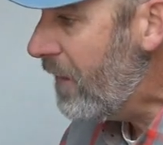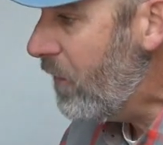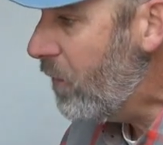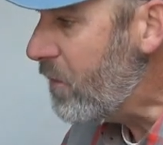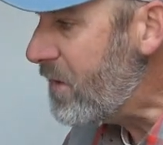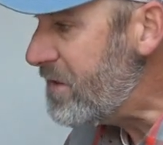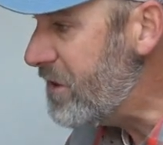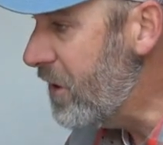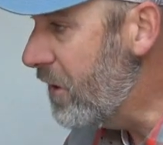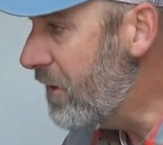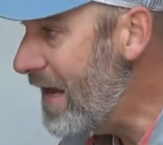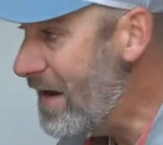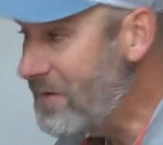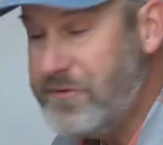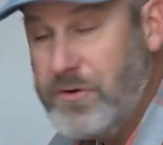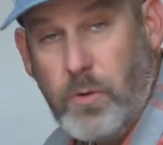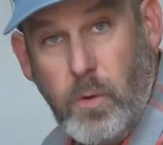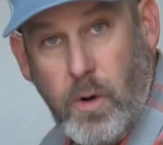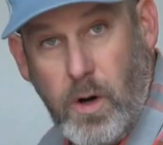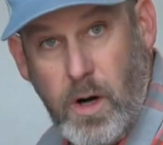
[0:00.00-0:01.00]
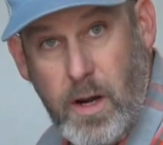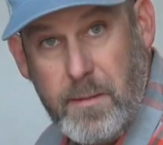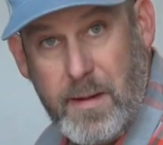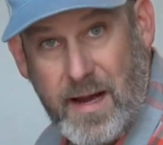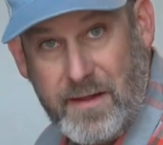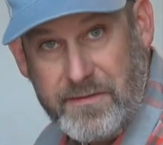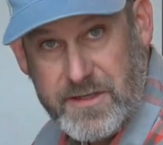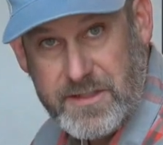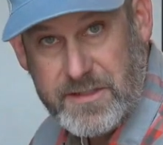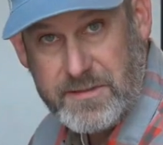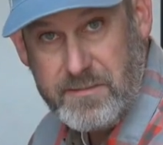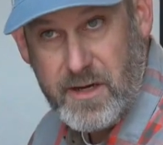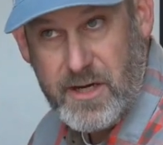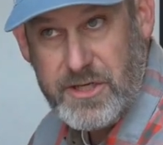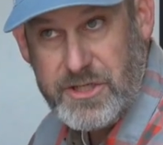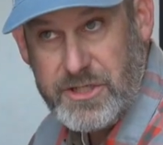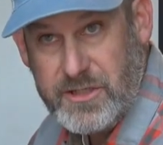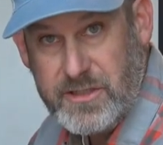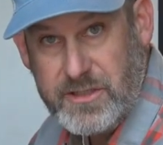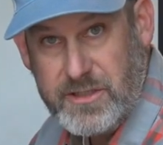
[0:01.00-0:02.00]
We don't have to worry about this
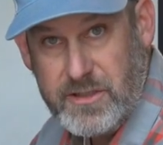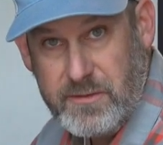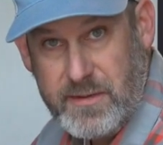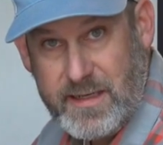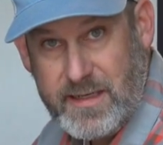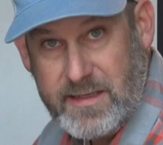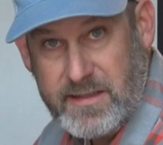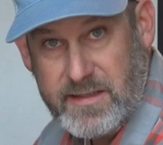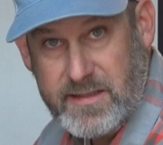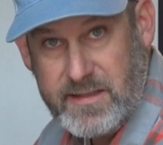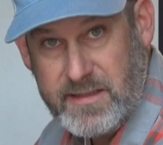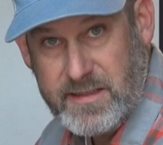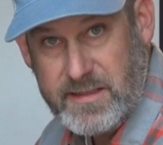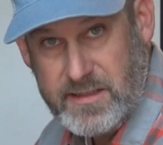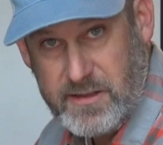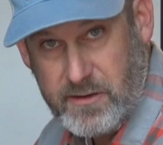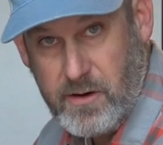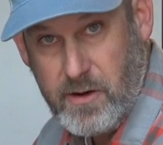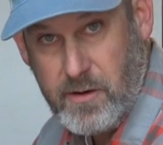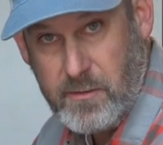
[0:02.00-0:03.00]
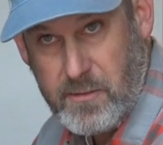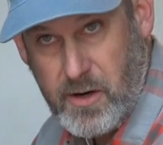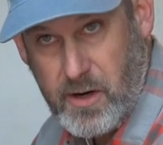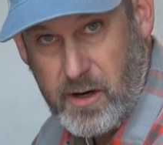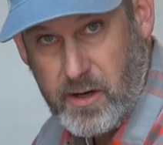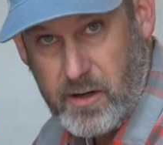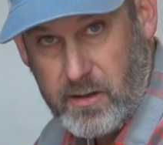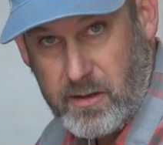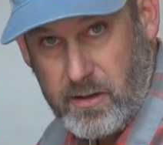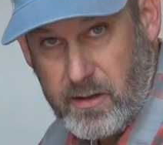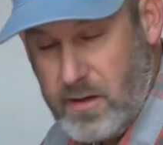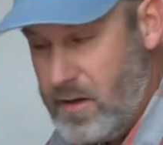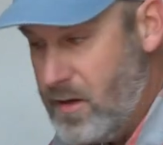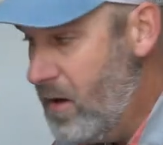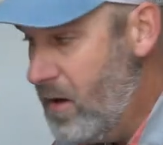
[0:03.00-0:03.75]
much until we get to the zero mark,